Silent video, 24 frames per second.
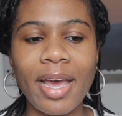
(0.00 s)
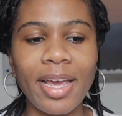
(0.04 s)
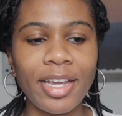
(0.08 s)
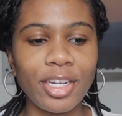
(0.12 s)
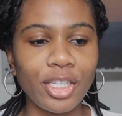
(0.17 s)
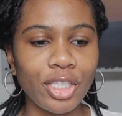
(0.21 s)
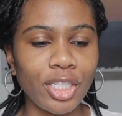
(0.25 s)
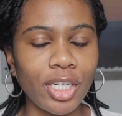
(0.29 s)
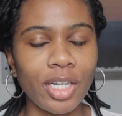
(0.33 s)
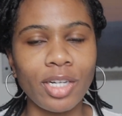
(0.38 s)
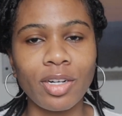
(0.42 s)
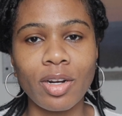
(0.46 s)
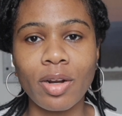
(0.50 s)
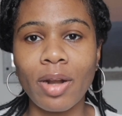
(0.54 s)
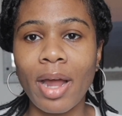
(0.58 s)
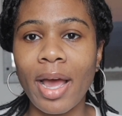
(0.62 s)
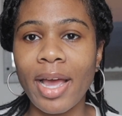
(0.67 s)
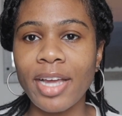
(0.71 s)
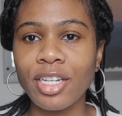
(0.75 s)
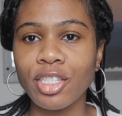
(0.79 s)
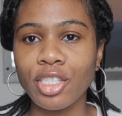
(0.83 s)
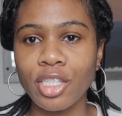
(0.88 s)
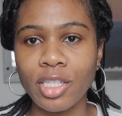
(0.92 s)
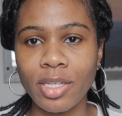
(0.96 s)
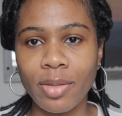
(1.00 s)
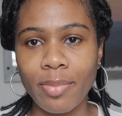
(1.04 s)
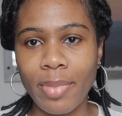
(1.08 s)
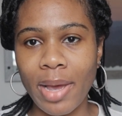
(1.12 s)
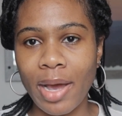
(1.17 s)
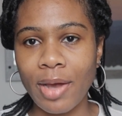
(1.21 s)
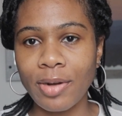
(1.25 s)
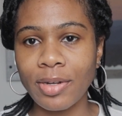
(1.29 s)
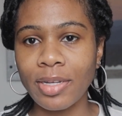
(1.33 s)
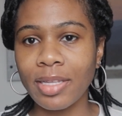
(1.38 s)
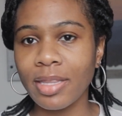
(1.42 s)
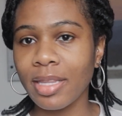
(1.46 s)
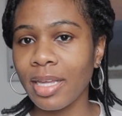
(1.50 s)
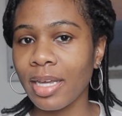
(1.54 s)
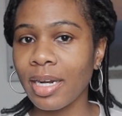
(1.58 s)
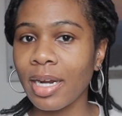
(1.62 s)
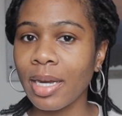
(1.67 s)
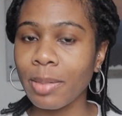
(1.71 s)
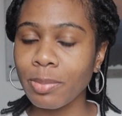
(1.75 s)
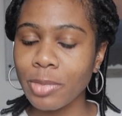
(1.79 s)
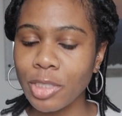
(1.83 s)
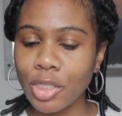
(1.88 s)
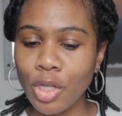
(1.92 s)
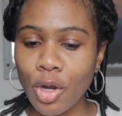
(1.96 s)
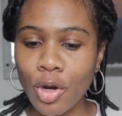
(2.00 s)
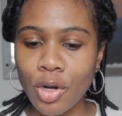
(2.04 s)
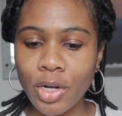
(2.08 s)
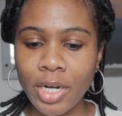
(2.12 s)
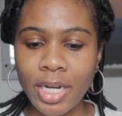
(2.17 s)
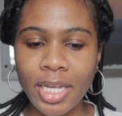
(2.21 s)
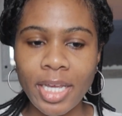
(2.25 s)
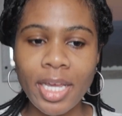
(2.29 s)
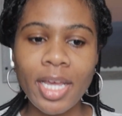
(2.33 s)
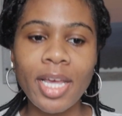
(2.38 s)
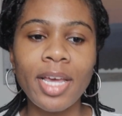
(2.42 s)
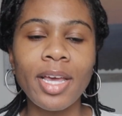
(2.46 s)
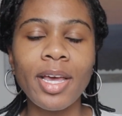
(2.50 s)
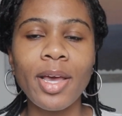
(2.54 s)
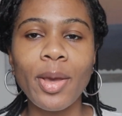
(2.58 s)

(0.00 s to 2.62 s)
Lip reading: I shared on IG about it, then I'm sorry.